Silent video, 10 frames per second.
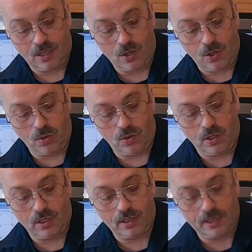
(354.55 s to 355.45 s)
oh,
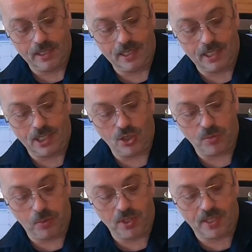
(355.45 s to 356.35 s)
they
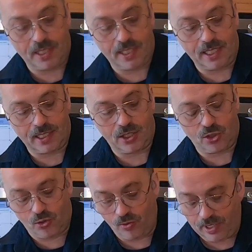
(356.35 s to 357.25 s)
just put
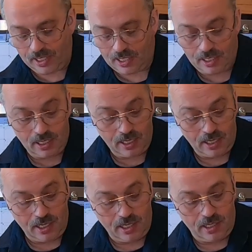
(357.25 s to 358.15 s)
6.3,
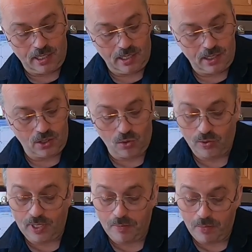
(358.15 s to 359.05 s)
so
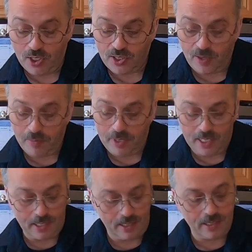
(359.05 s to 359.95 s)
they must have
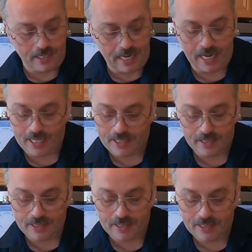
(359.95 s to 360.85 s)
been, yeah,
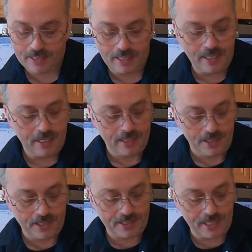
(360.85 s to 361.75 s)

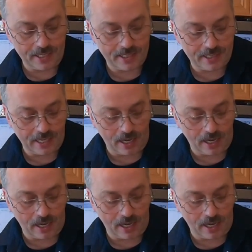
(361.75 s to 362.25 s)
the 6,